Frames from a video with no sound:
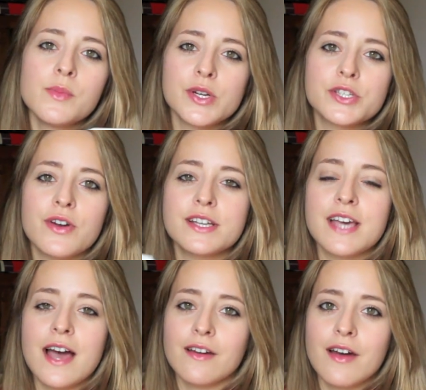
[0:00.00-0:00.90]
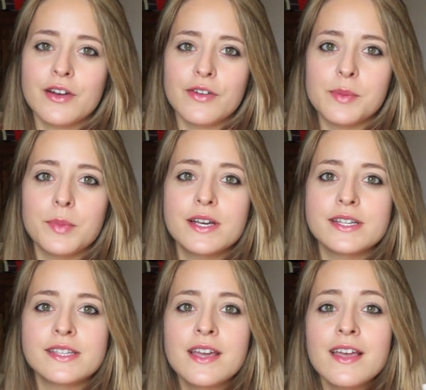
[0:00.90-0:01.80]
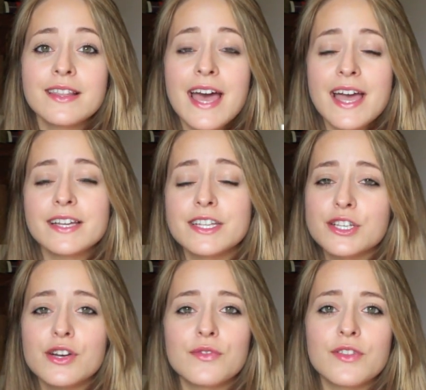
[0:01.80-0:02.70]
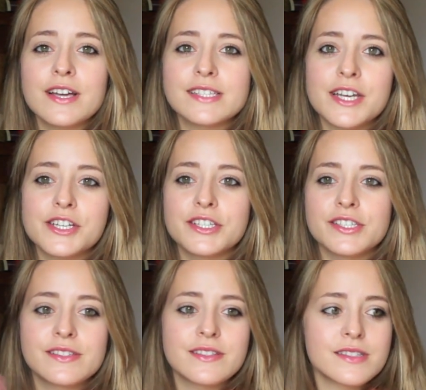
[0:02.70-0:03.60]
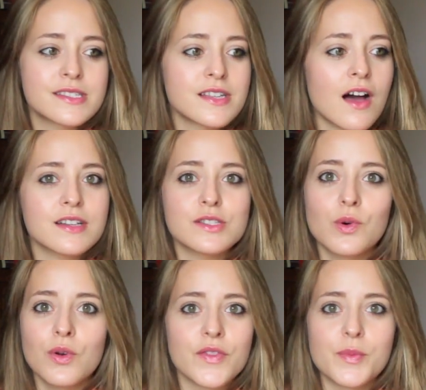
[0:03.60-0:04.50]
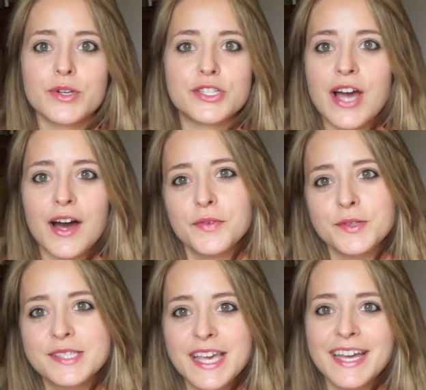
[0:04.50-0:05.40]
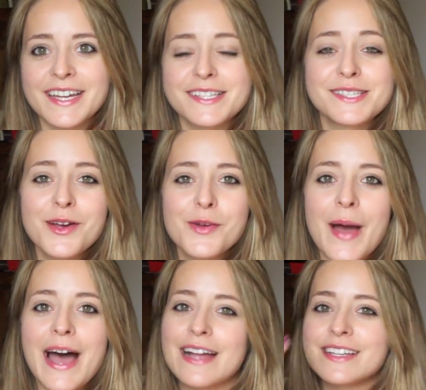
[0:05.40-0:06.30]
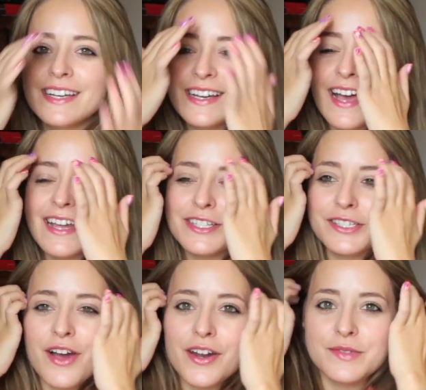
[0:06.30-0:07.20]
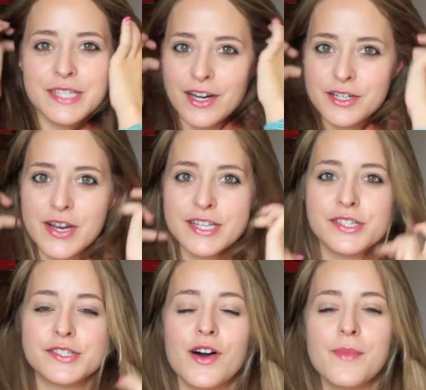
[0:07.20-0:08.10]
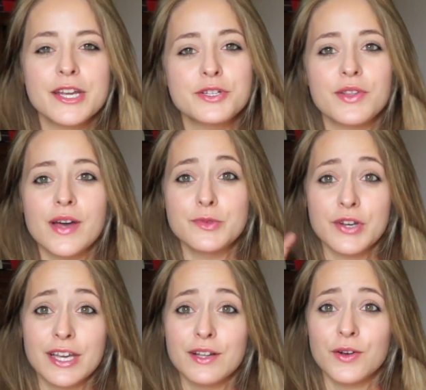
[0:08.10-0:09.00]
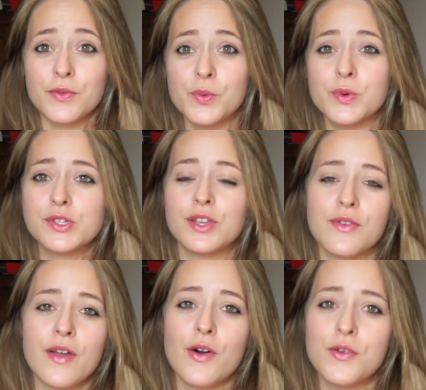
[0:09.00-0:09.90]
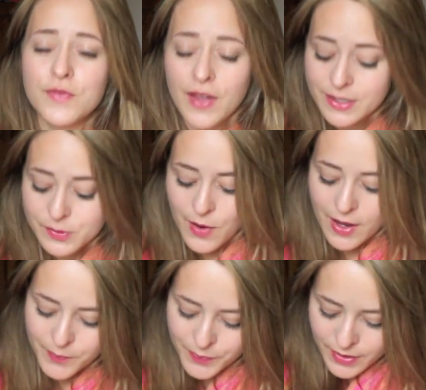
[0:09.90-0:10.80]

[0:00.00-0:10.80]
moisturiser and eye cream, because the air conditioning on flights actually just sucks all of the moisture out of your skin. It's so bad, and it just kind of dehydrates you. So I'll make sure that I'm drinking a lot of water throughout the whole flight as well.